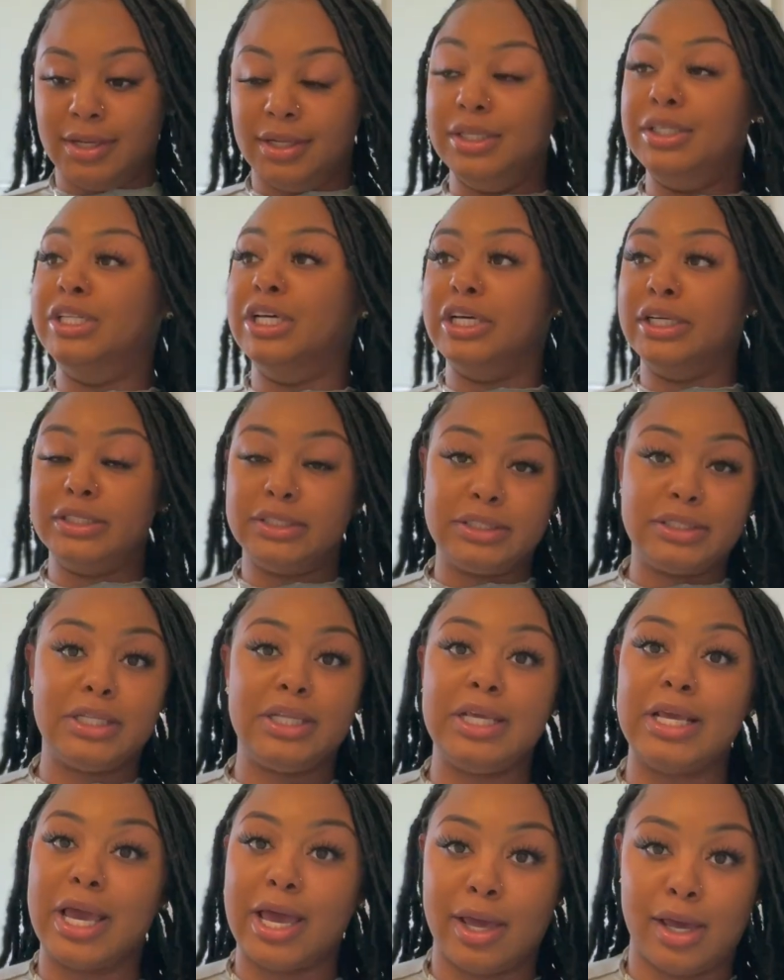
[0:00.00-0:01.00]

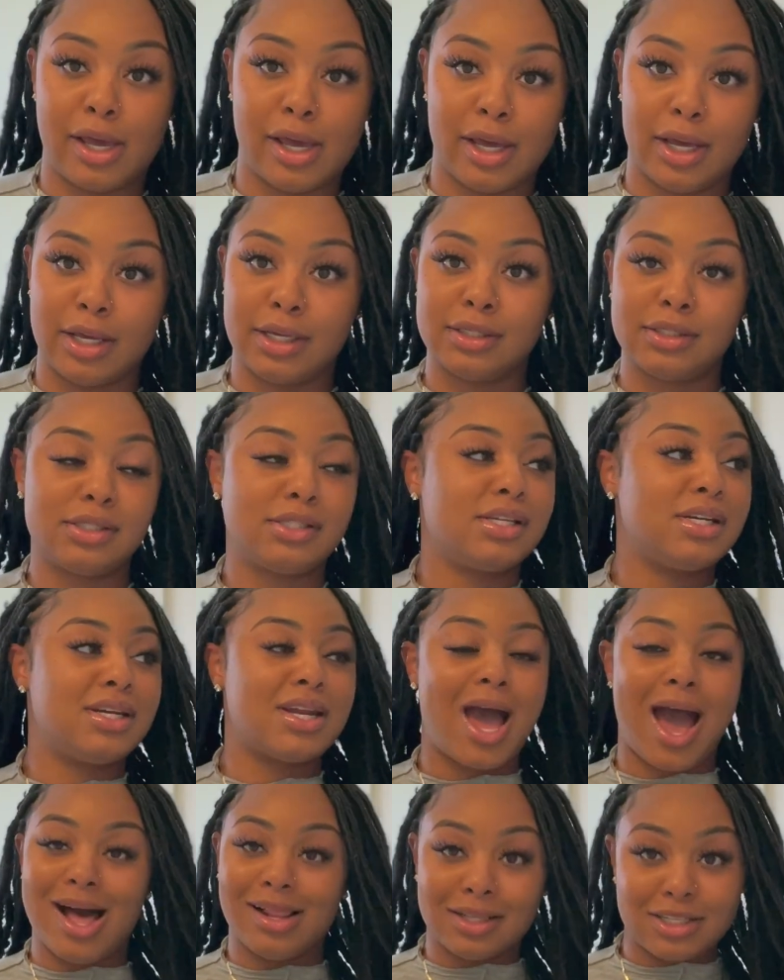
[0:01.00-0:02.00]
dusty ass,
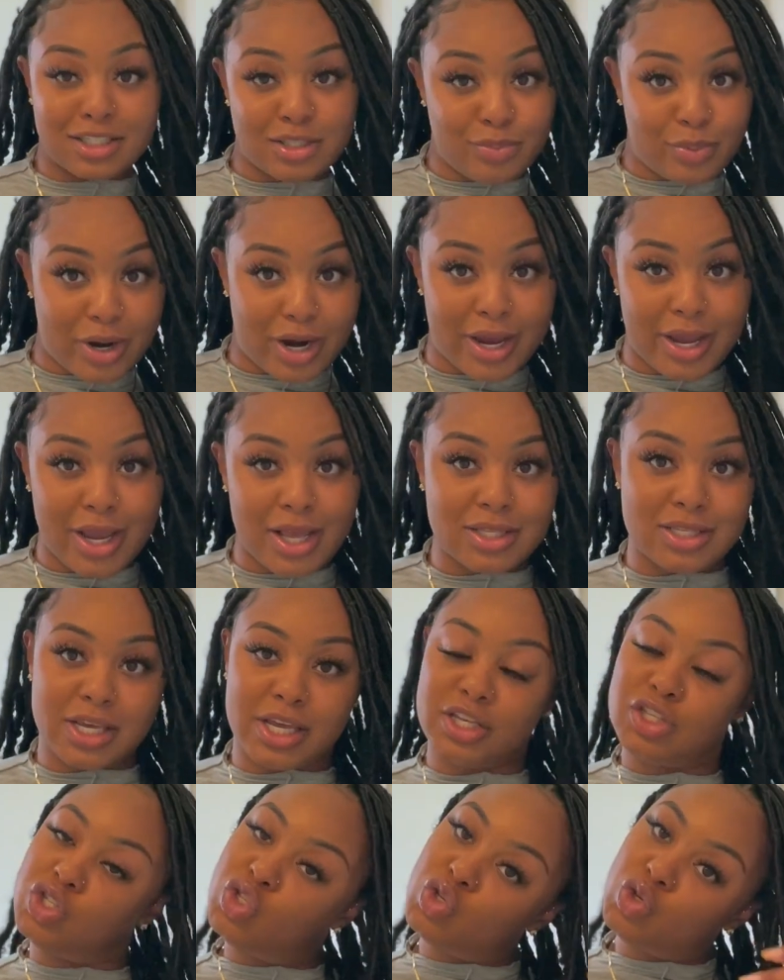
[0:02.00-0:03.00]
knotless braids
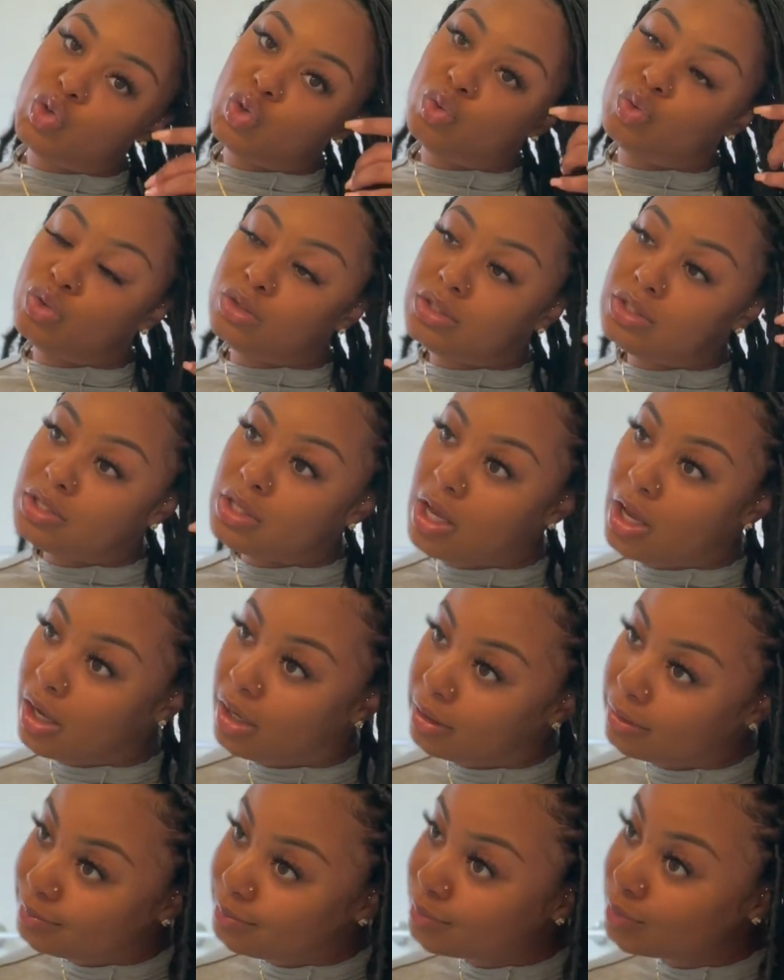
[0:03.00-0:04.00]
into
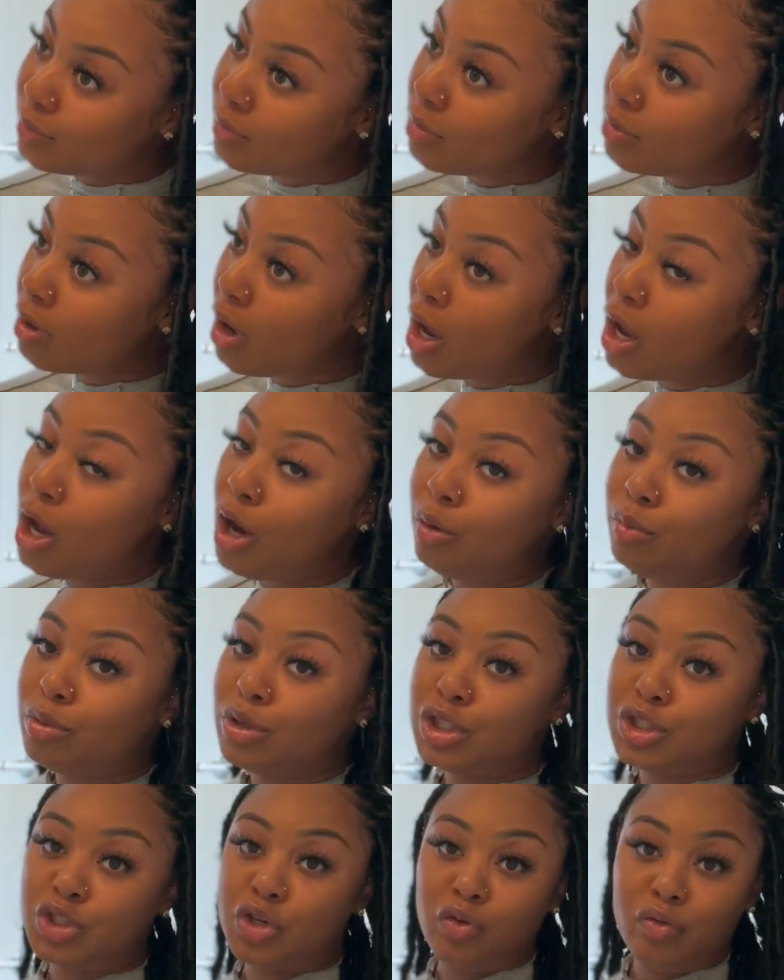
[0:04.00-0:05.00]
some
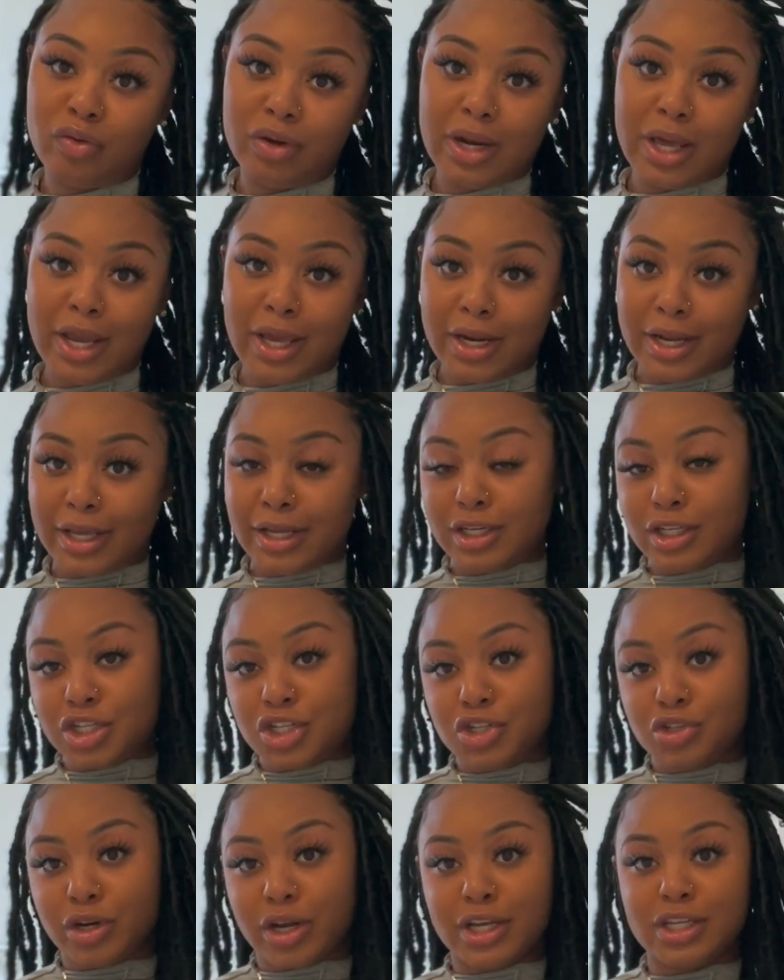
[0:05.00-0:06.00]
rejuvenated
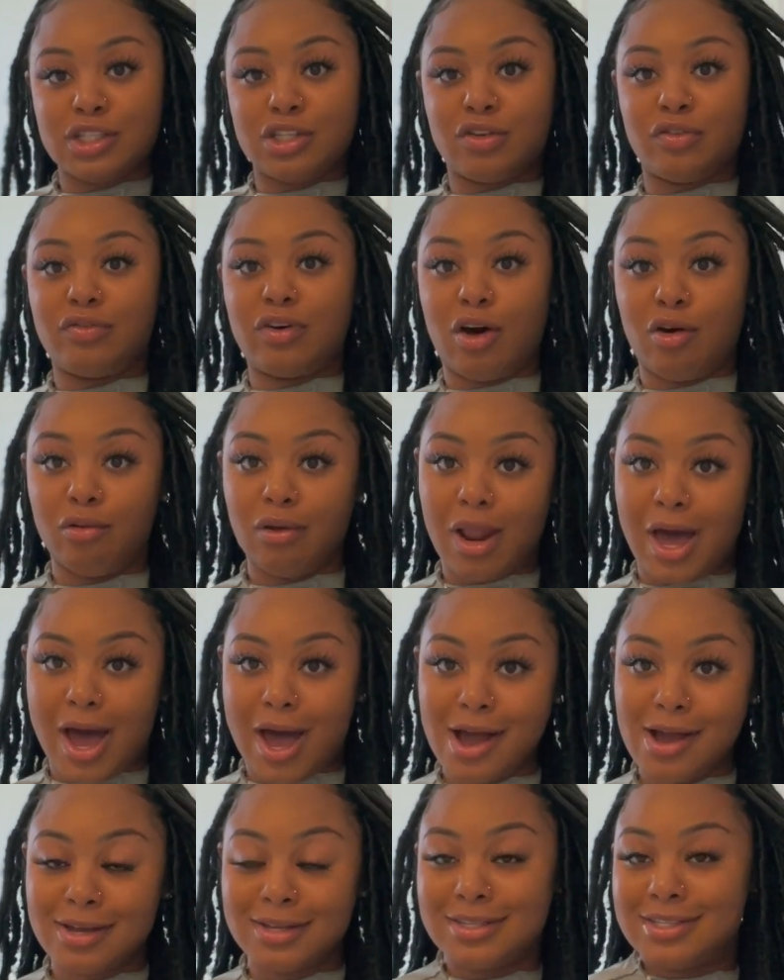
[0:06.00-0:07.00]
distressed faux
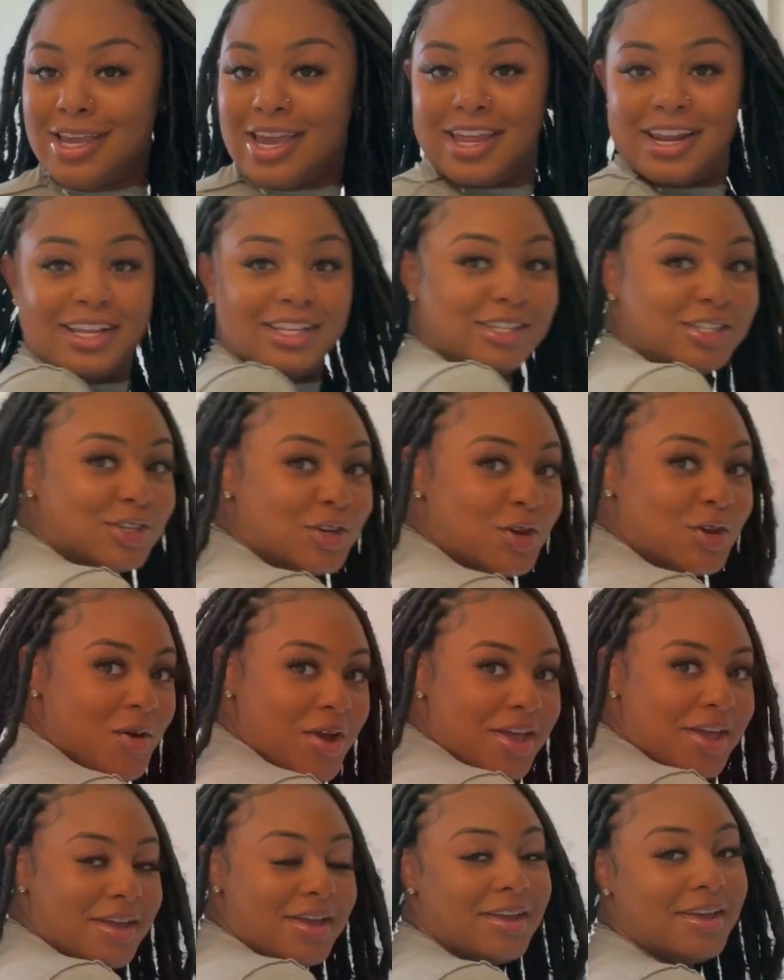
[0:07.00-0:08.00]
locks get into
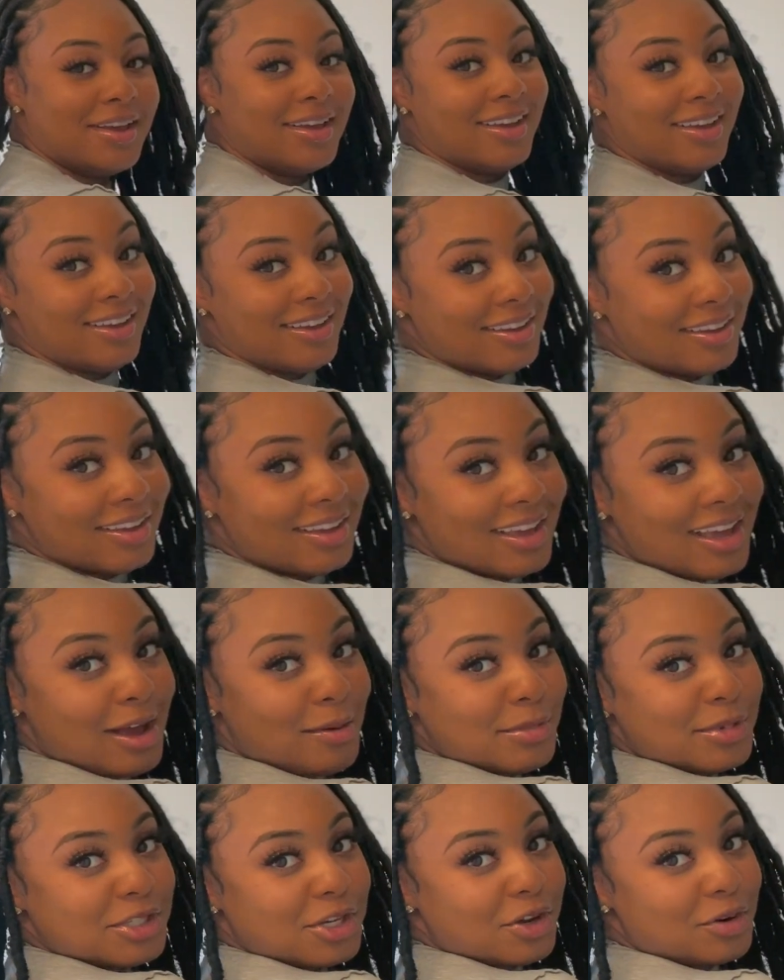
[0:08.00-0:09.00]
it
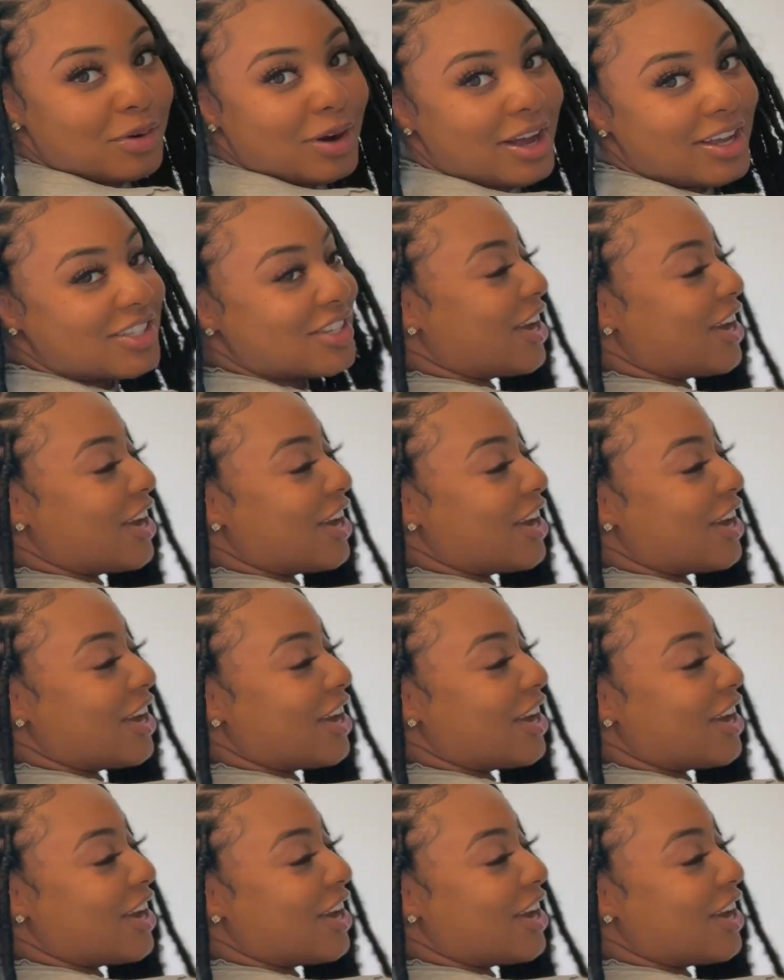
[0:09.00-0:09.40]
i'm gonna turn around so